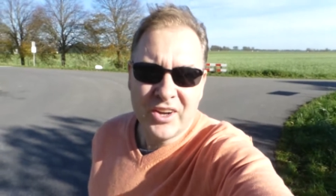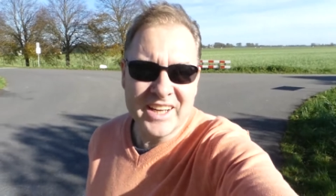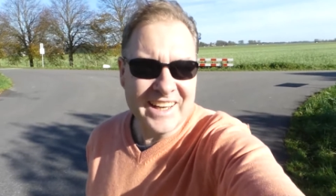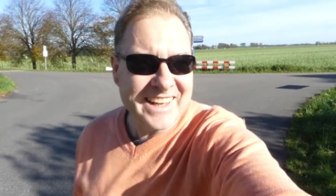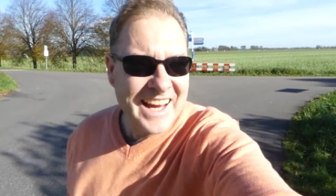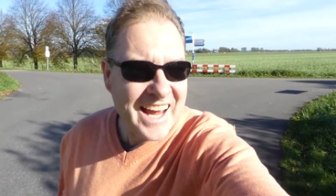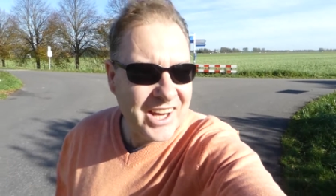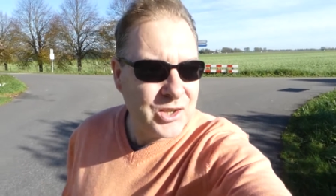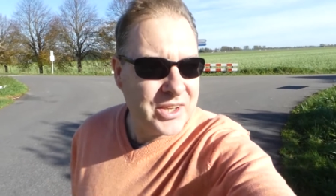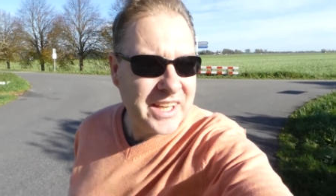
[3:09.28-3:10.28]
the wind was
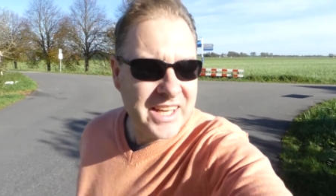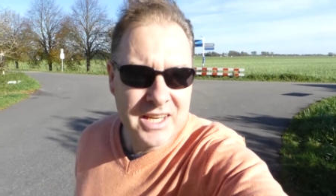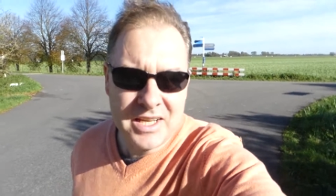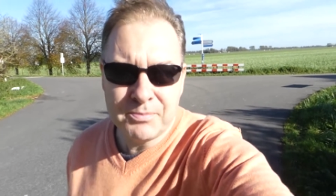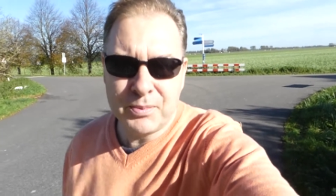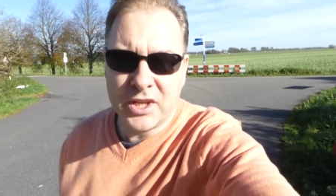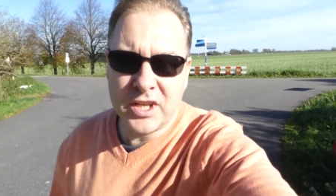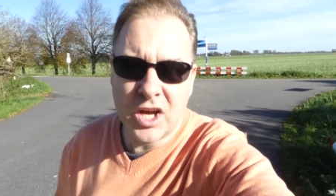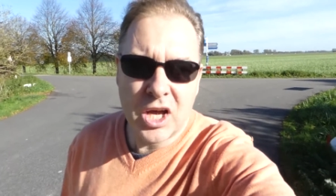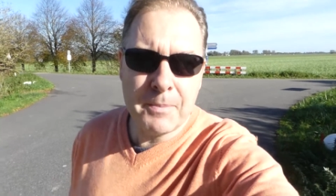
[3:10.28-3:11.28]
blowing really hard.
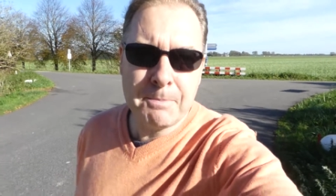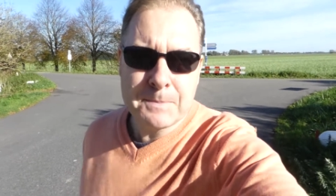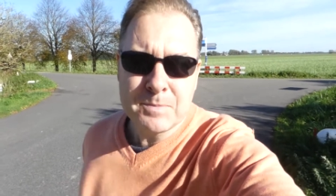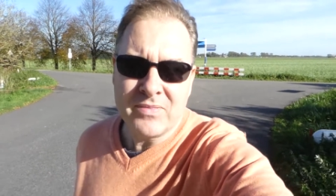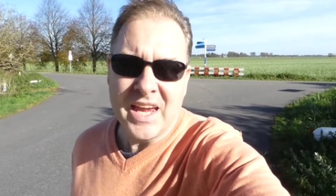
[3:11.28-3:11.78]
I